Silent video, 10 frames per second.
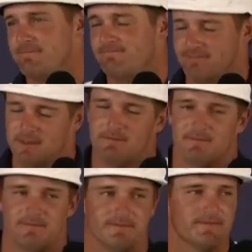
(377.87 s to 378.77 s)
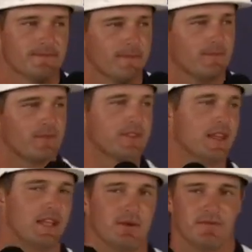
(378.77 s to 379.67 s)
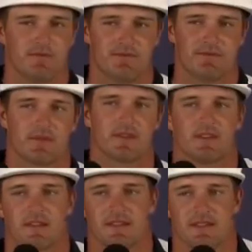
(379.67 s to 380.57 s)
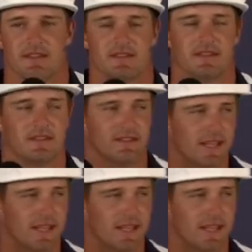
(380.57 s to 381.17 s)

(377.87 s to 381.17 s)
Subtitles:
All right, Bryson. Well, thank you for coming in. Enjoy your afternoon.